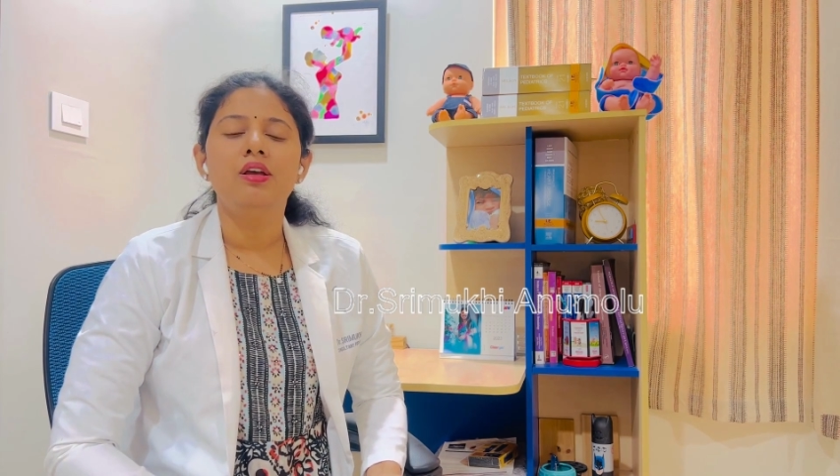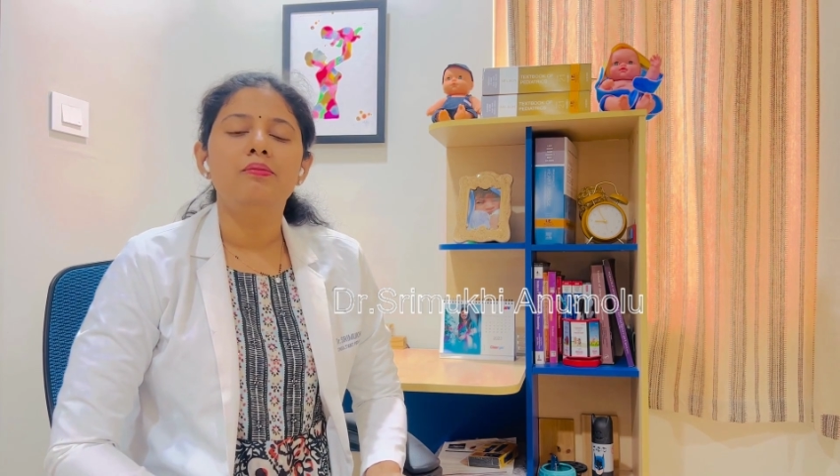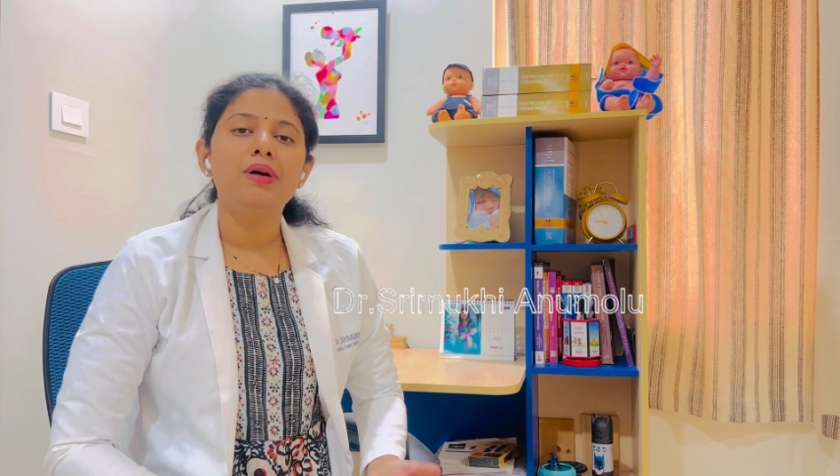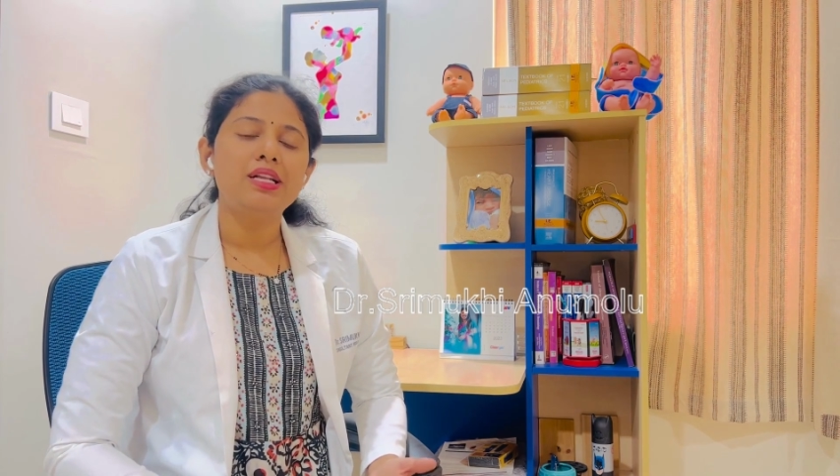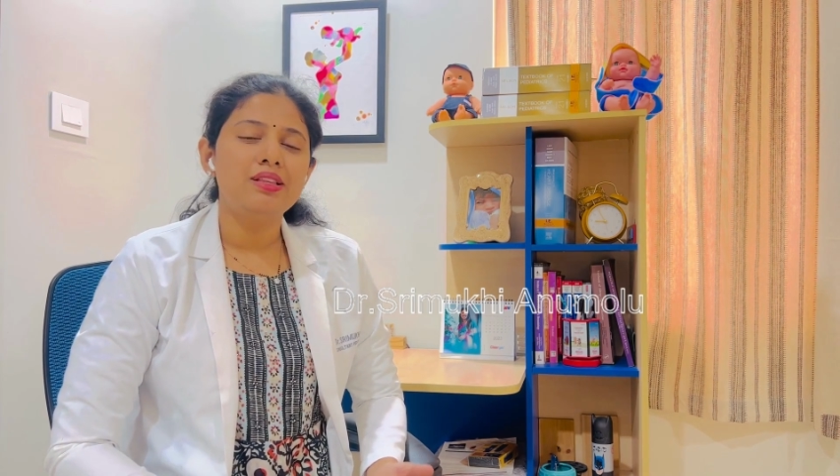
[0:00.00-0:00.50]

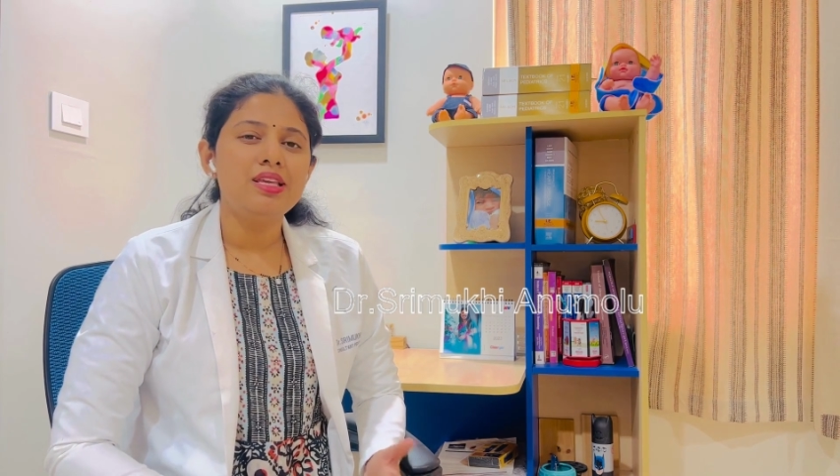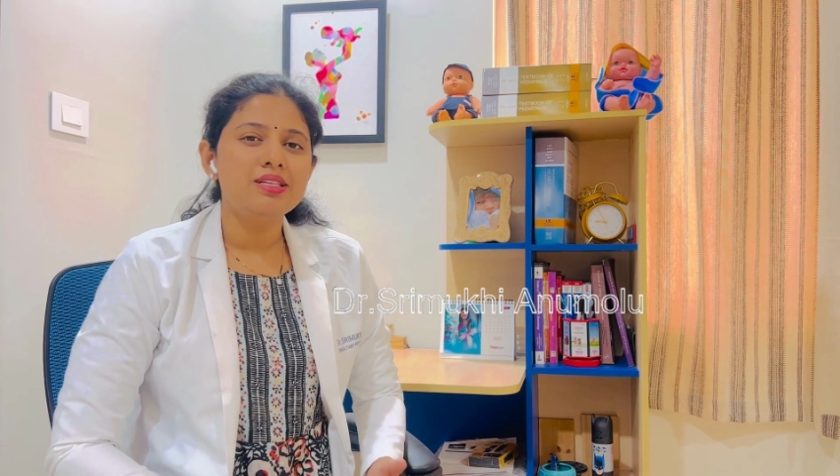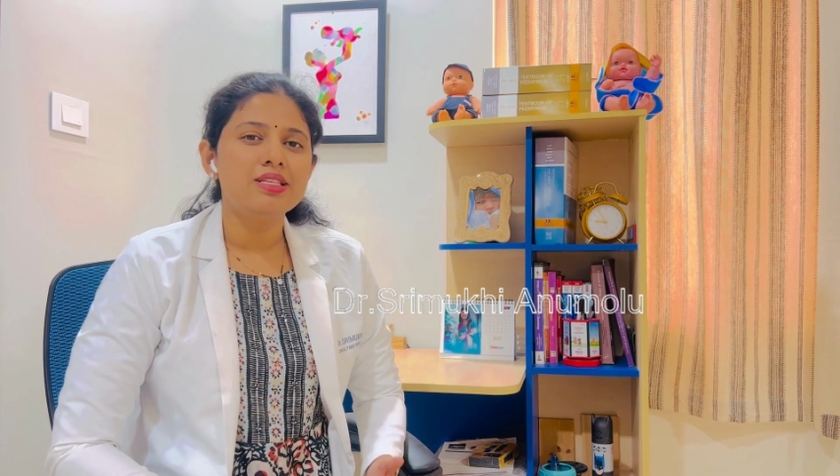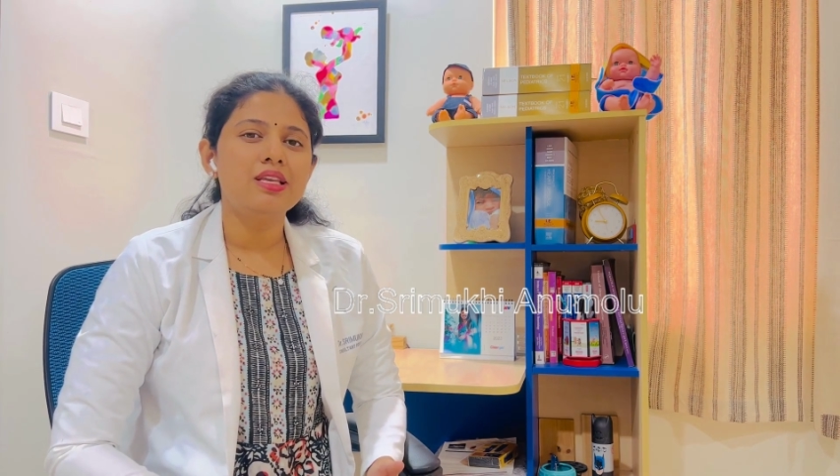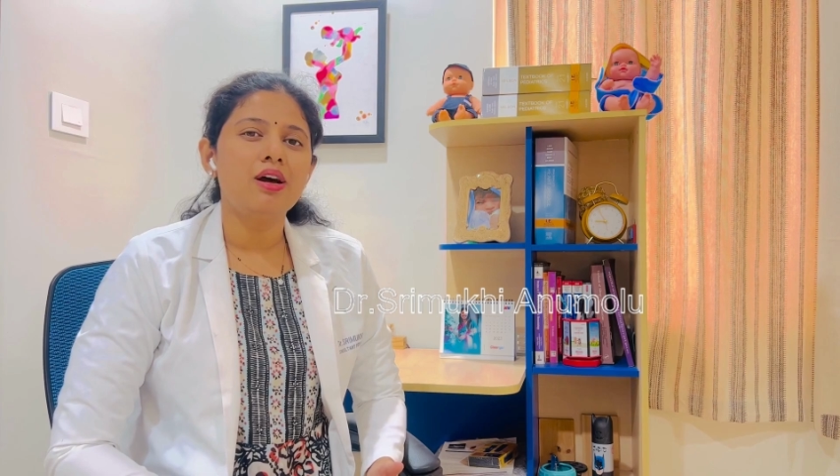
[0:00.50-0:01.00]
But
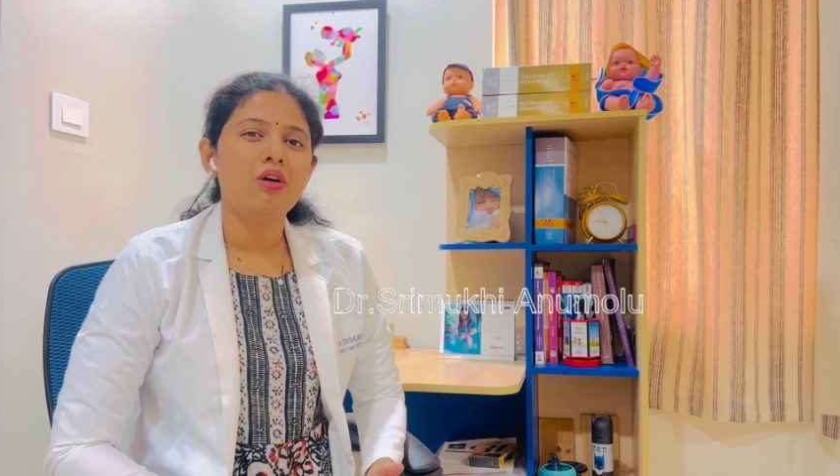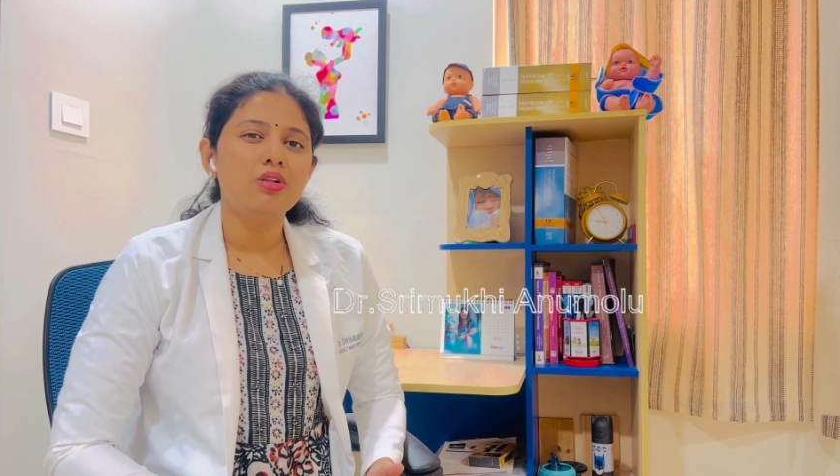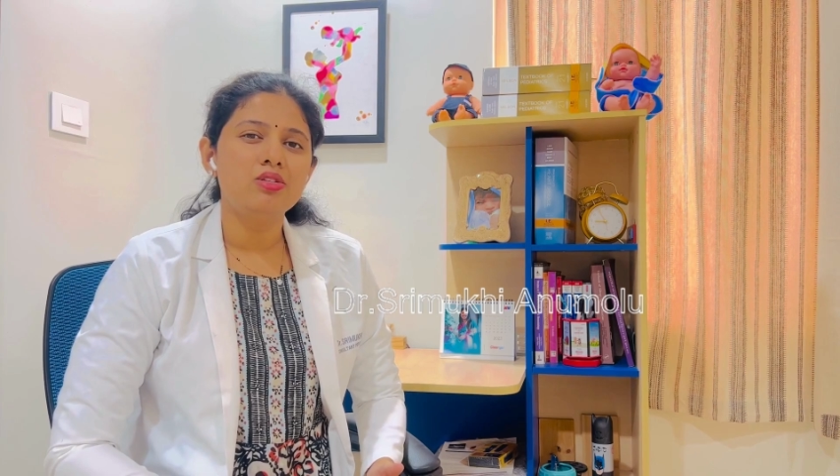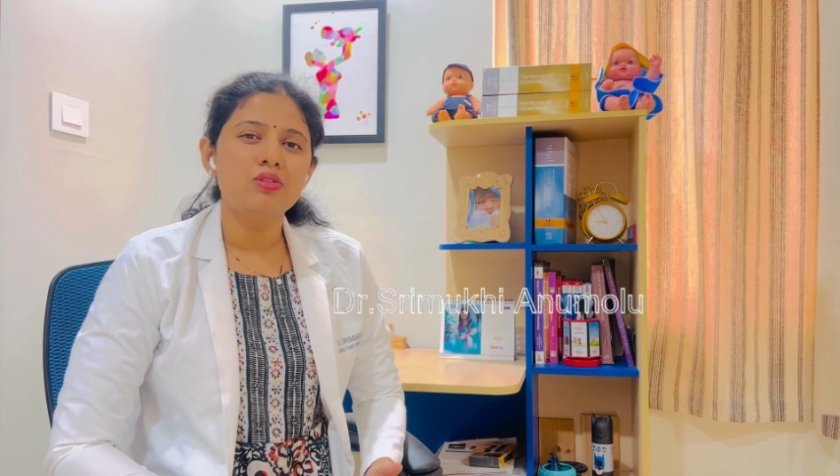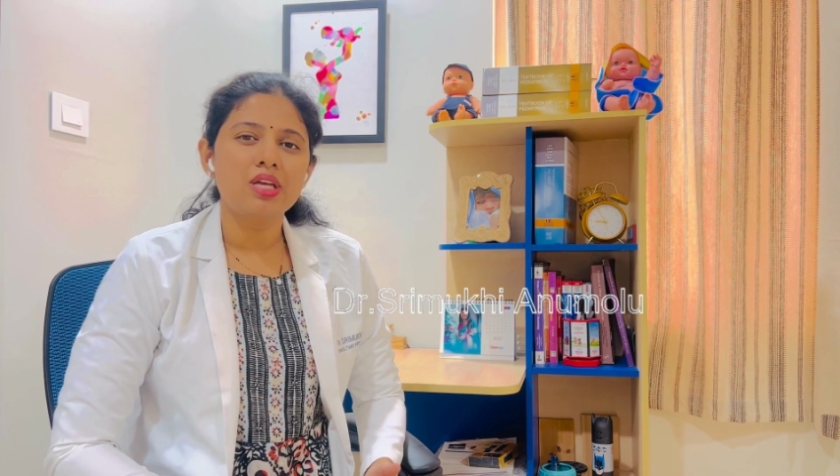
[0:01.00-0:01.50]
these
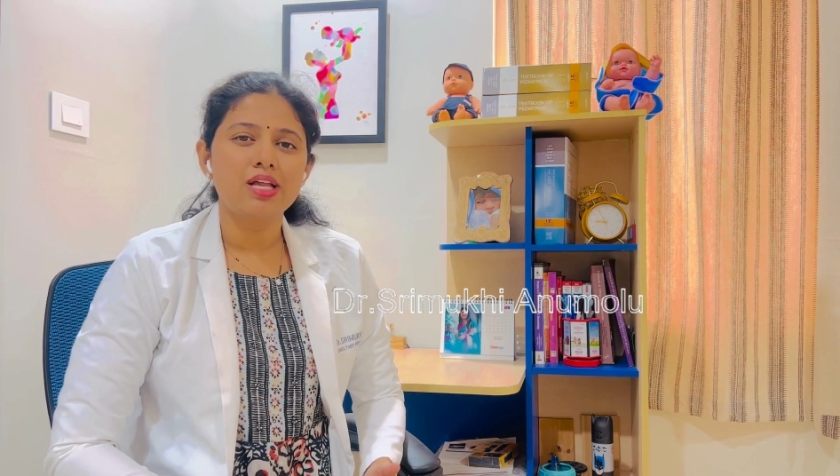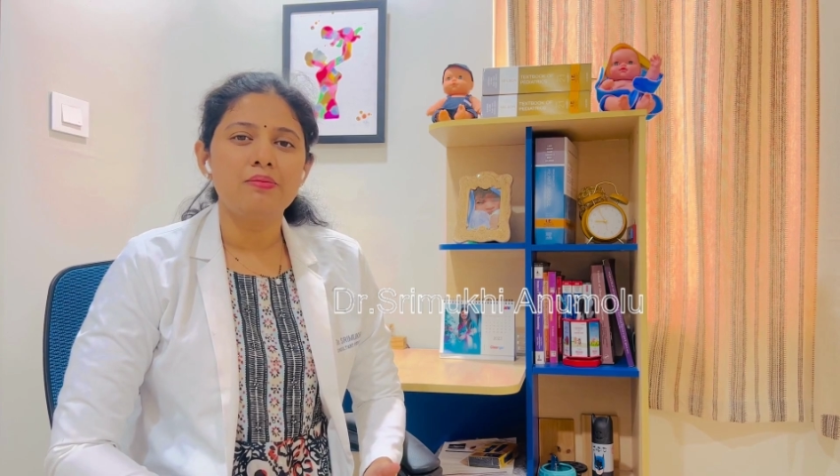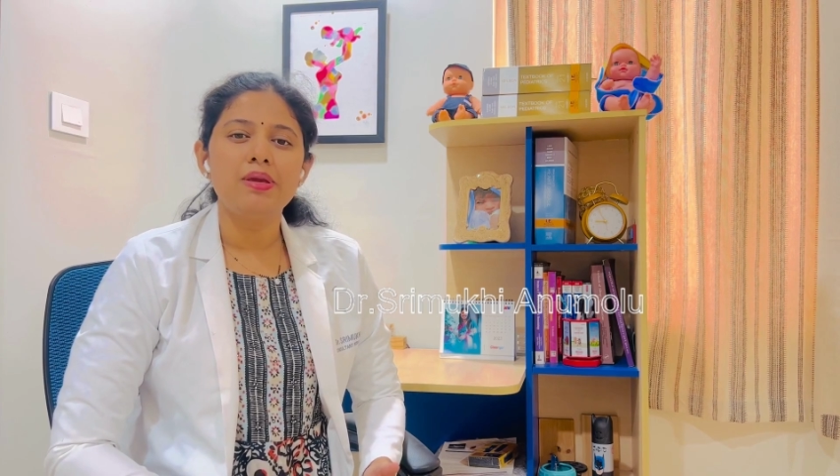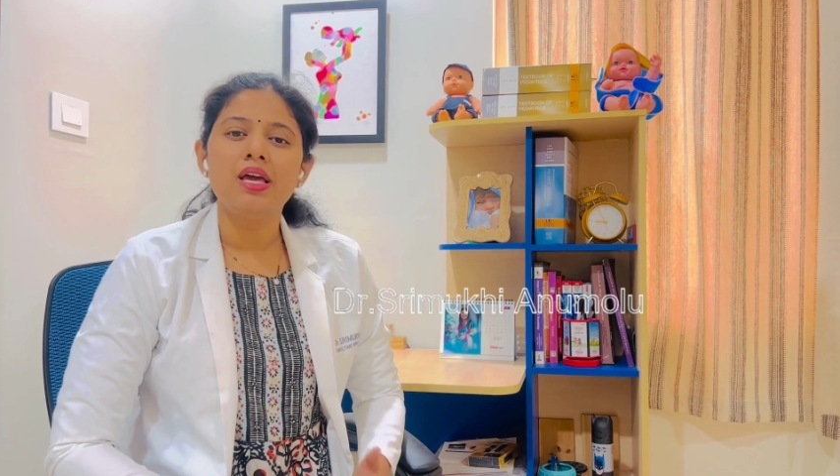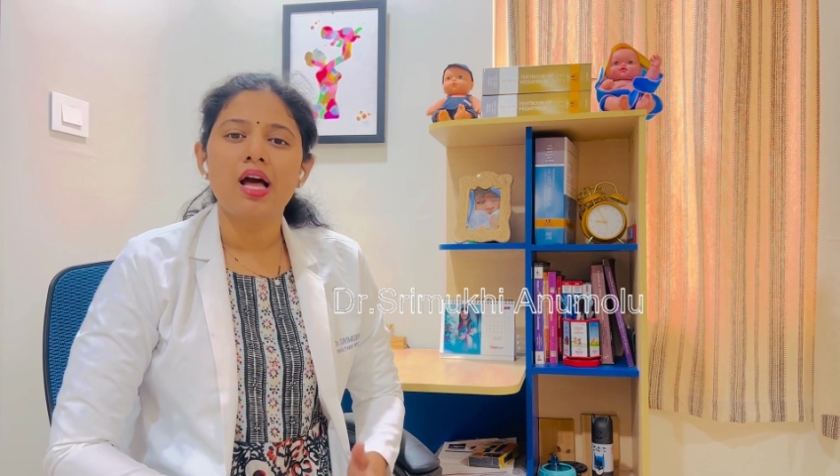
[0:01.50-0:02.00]
also can
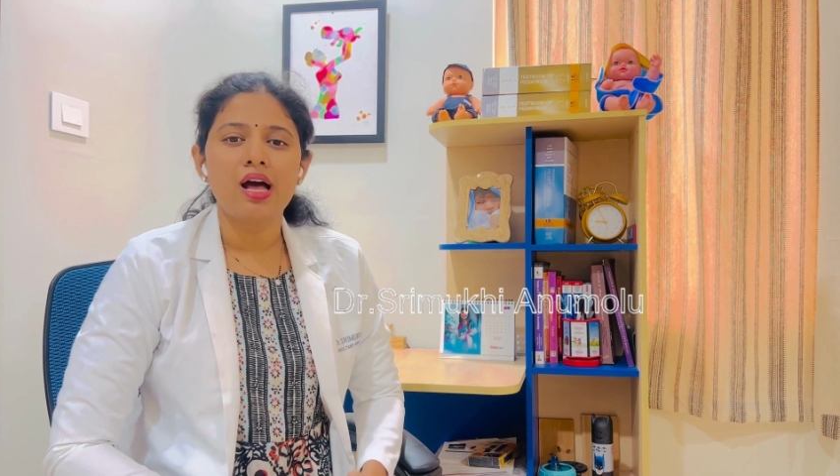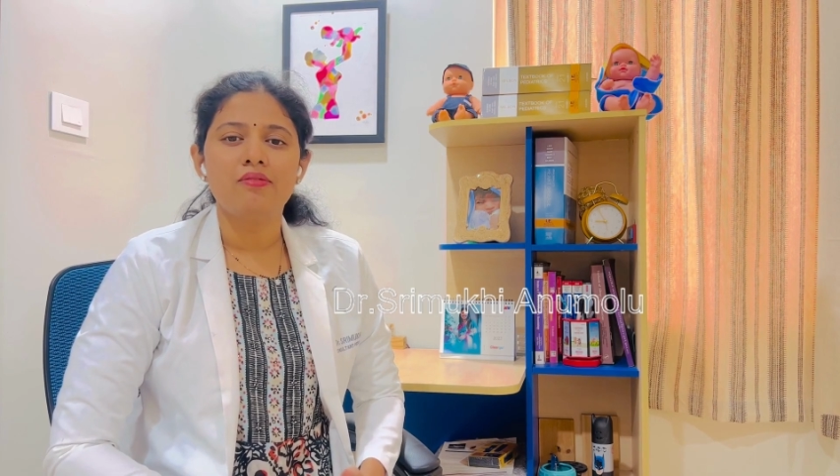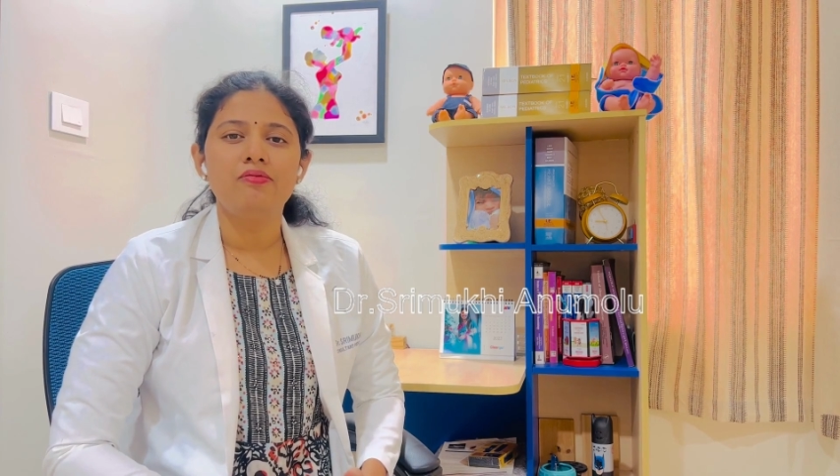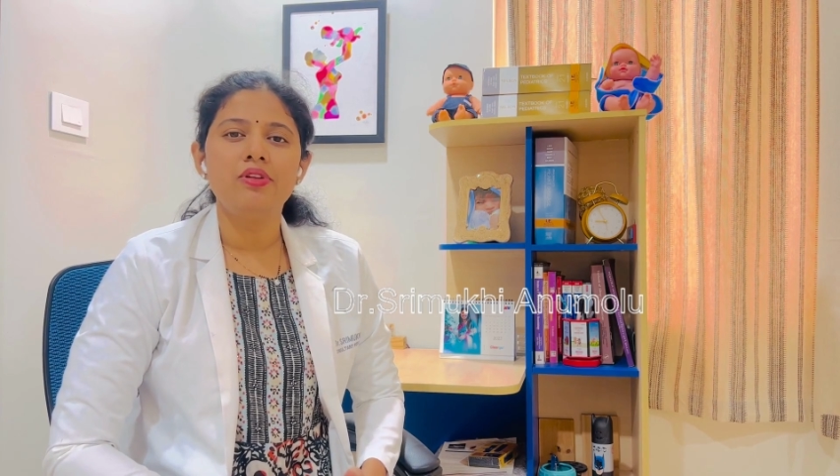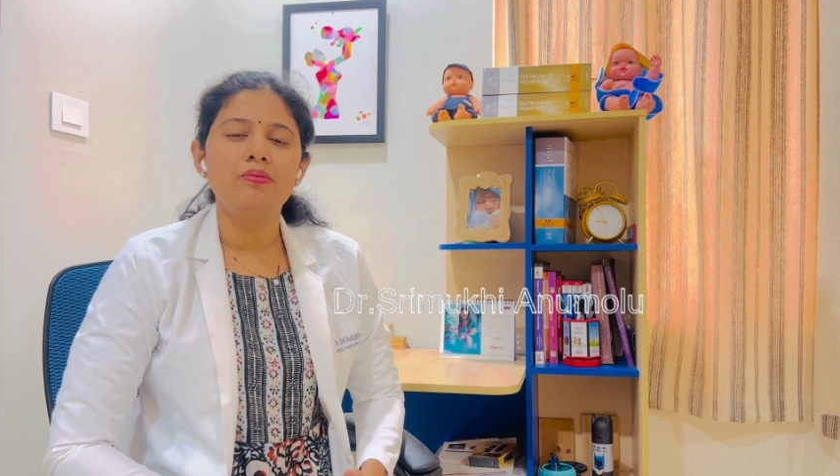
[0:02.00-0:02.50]
be
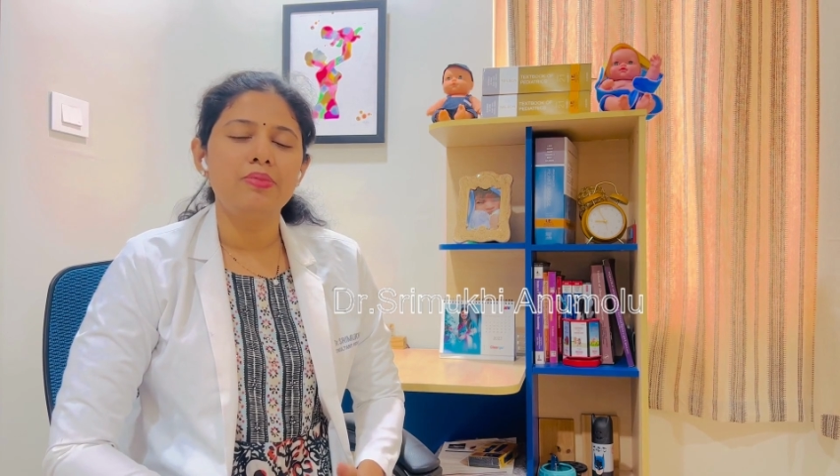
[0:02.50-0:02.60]
harmful